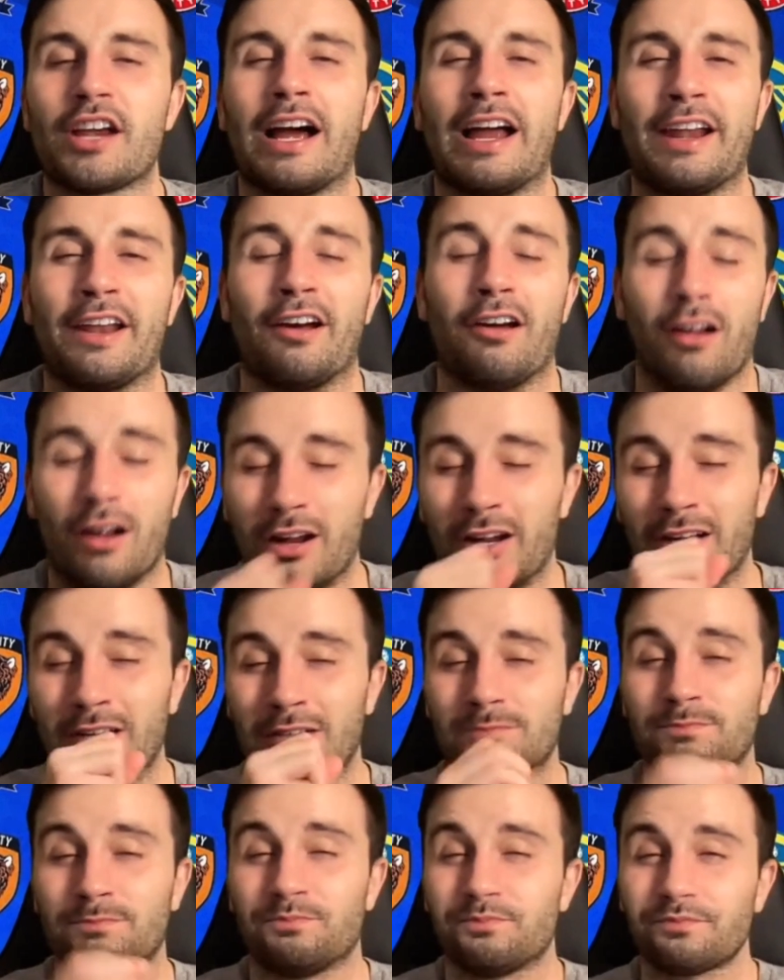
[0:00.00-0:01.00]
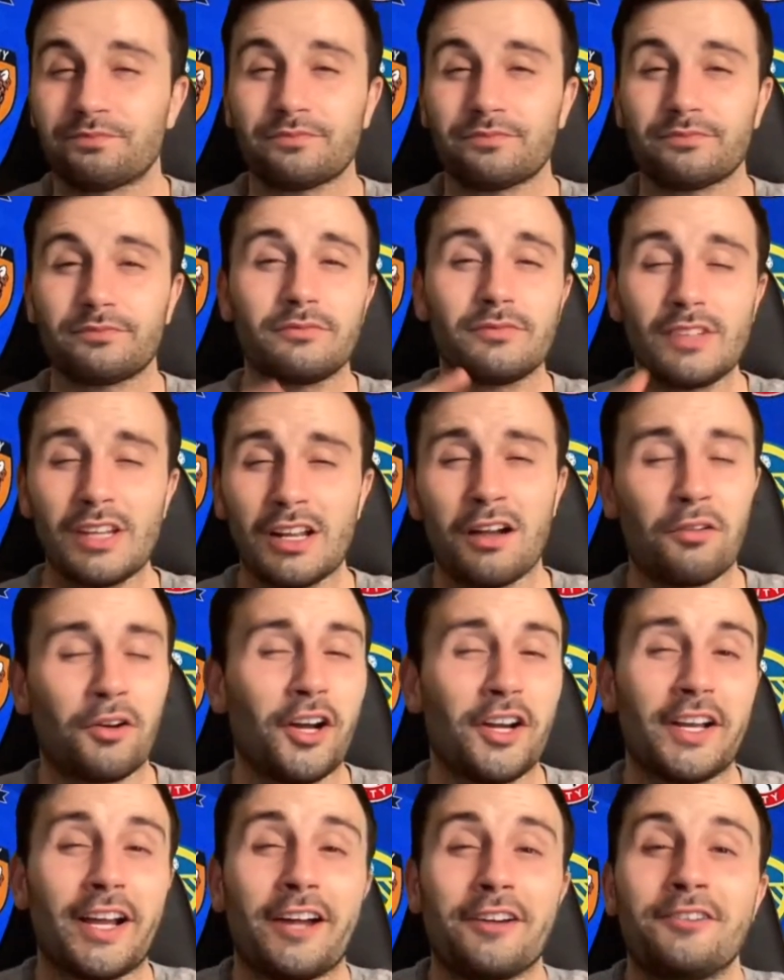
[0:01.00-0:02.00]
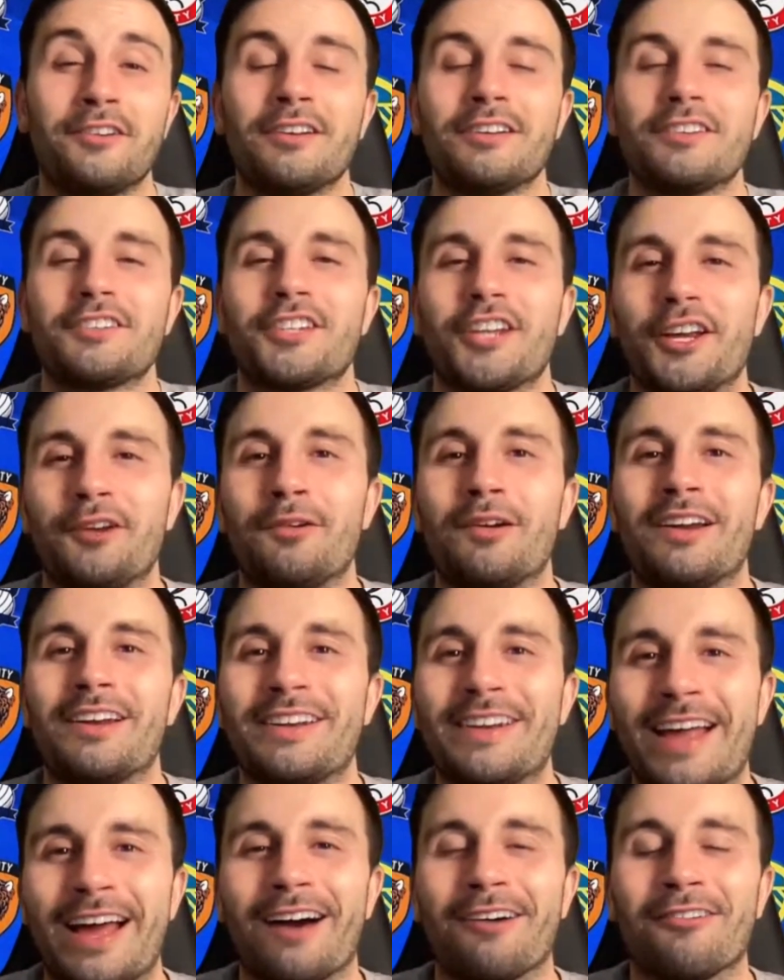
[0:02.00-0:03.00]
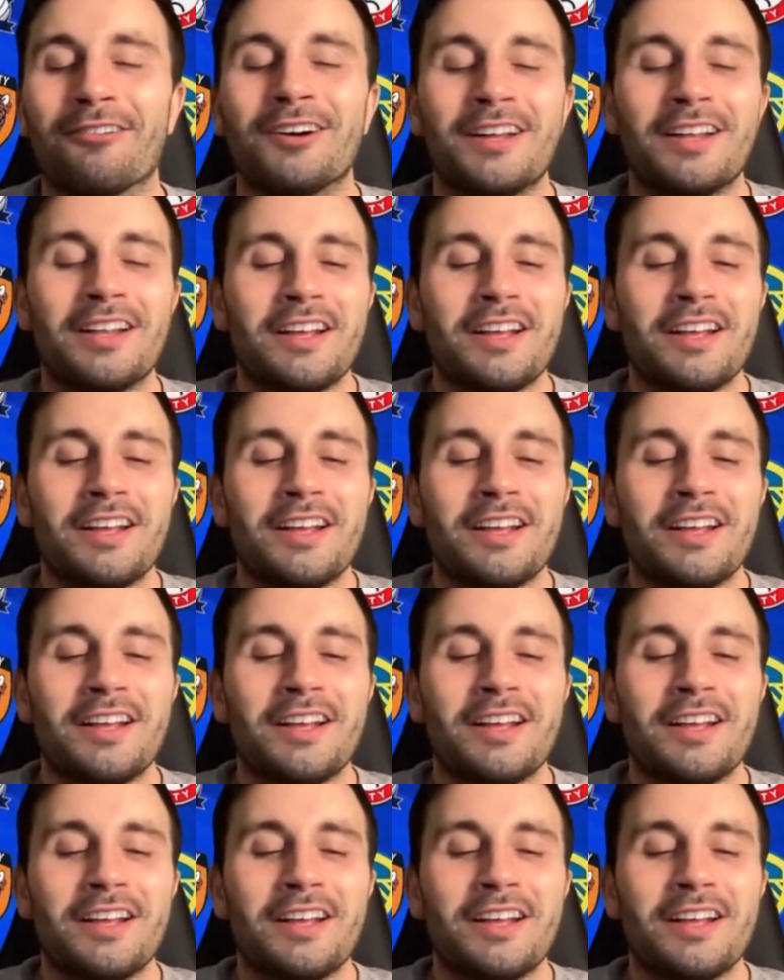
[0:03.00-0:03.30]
and I'm going to go 2-0.